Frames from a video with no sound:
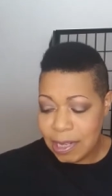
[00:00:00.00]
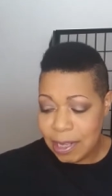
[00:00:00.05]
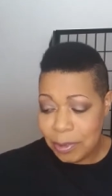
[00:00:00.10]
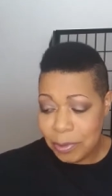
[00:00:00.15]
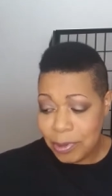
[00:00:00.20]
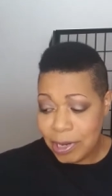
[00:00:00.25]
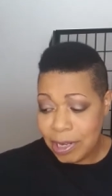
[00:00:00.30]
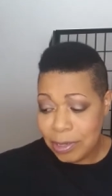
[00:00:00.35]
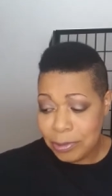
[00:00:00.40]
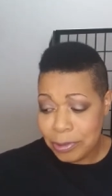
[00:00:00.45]
I
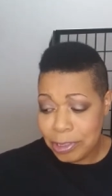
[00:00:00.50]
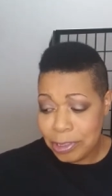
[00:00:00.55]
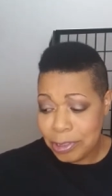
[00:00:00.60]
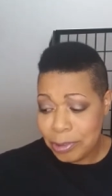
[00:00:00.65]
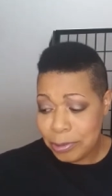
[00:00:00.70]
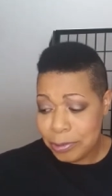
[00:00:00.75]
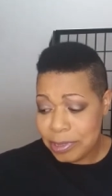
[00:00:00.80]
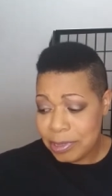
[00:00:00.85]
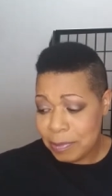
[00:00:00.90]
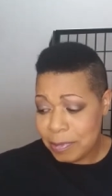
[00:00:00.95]
thought I looked
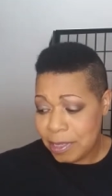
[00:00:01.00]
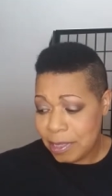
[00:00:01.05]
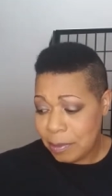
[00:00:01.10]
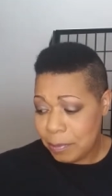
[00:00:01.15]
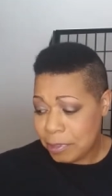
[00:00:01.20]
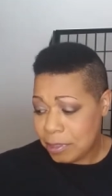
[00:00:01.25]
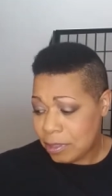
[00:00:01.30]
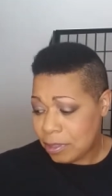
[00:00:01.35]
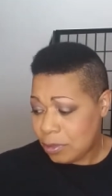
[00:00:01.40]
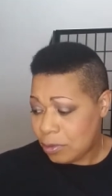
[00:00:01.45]
cute, so I'm like, I'm
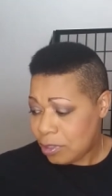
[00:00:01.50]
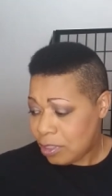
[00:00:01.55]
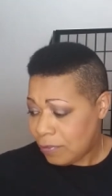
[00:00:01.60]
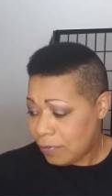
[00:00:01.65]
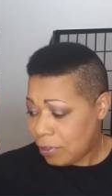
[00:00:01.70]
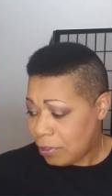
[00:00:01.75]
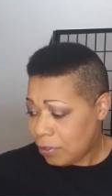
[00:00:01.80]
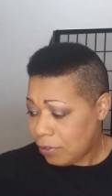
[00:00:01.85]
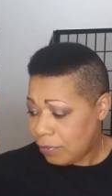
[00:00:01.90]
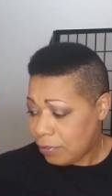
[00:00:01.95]
going to just do this
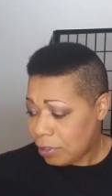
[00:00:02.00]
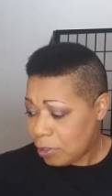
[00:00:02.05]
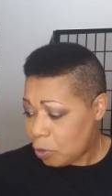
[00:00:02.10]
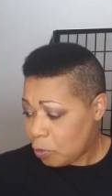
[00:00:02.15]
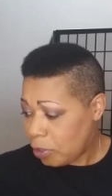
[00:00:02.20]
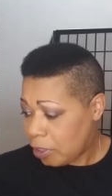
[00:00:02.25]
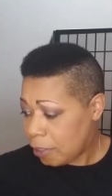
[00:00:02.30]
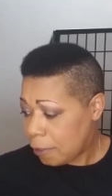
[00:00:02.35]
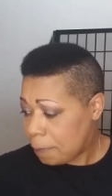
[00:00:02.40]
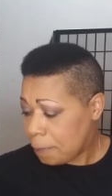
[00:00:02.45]
video really
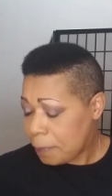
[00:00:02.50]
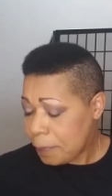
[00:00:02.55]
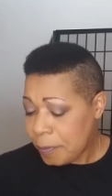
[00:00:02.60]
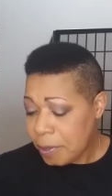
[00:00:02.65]
quick.